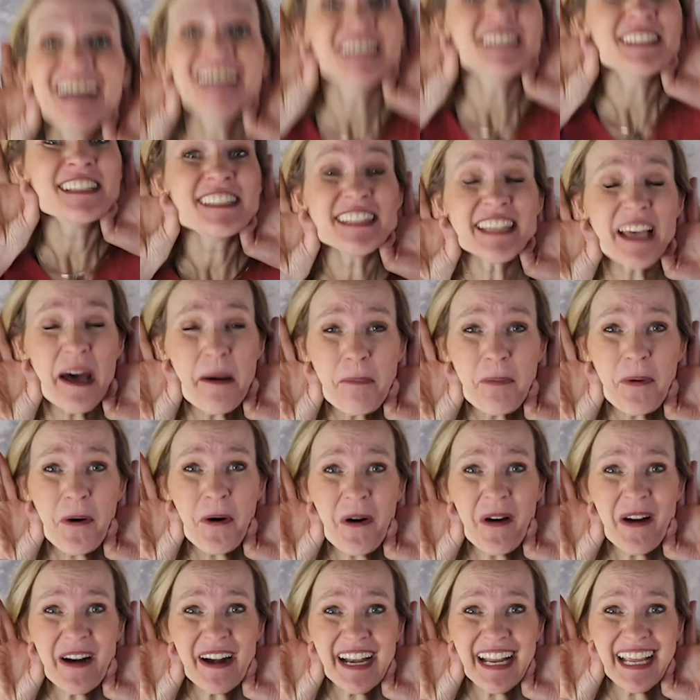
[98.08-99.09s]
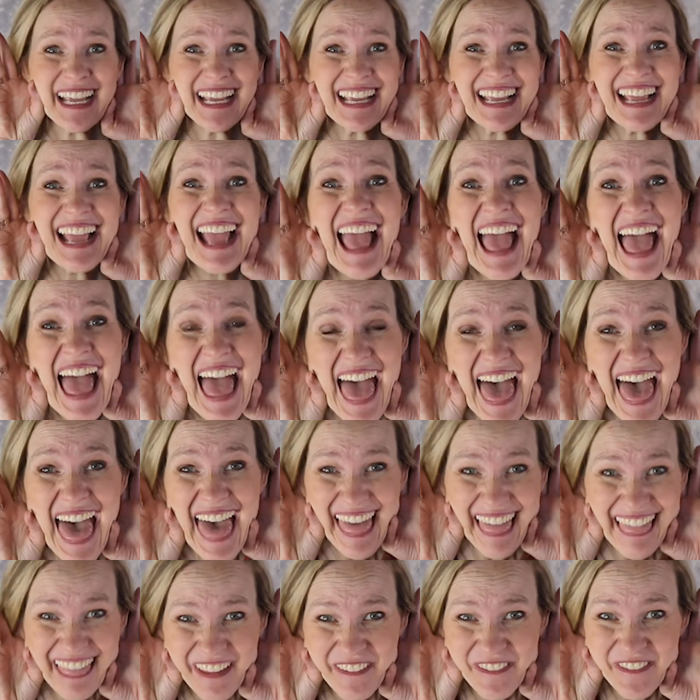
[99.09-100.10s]
Supporting
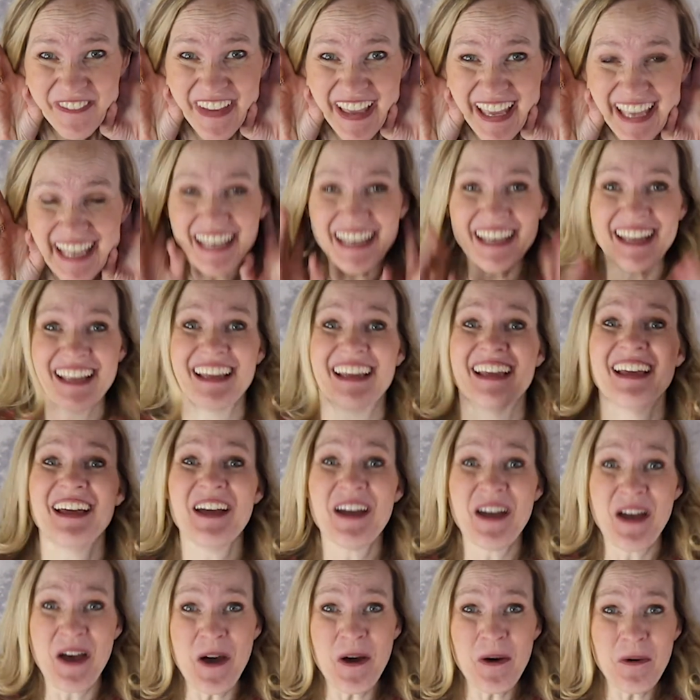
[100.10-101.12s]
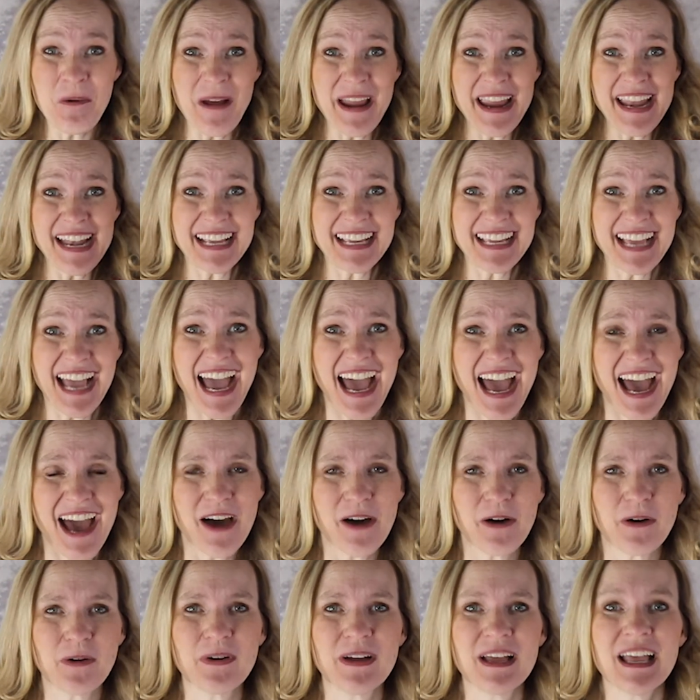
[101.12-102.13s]
elephant. Way to
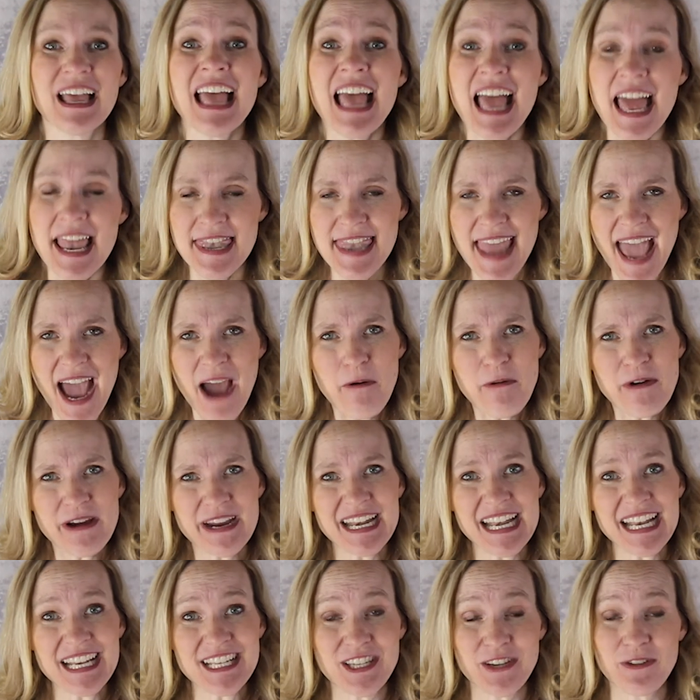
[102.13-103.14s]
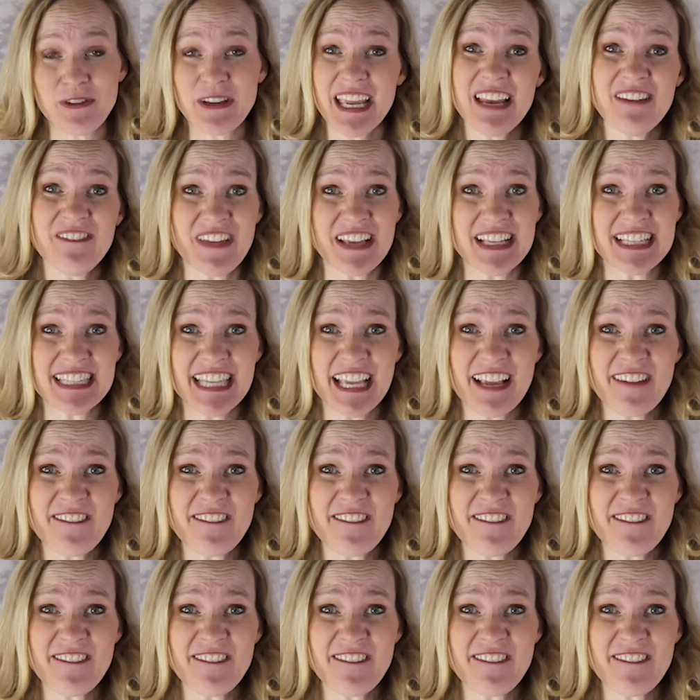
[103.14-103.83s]
go. Now we're going to do convincing